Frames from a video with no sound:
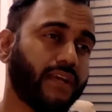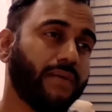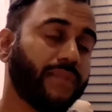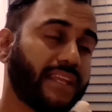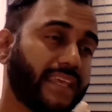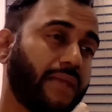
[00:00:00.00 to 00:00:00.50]

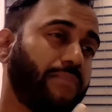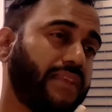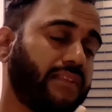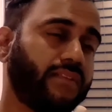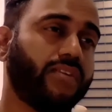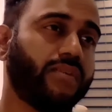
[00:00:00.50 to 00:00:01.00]
Yeah. It can be
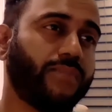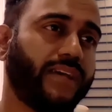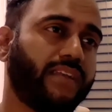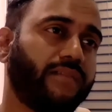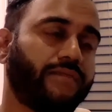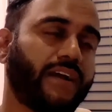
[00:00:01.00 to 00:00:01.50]
learned by
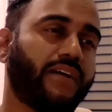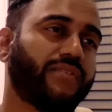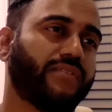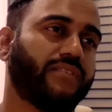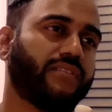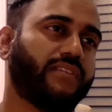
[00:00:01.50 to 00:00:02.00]
any
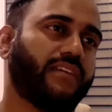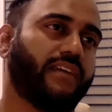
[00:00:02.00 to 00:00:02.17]
founder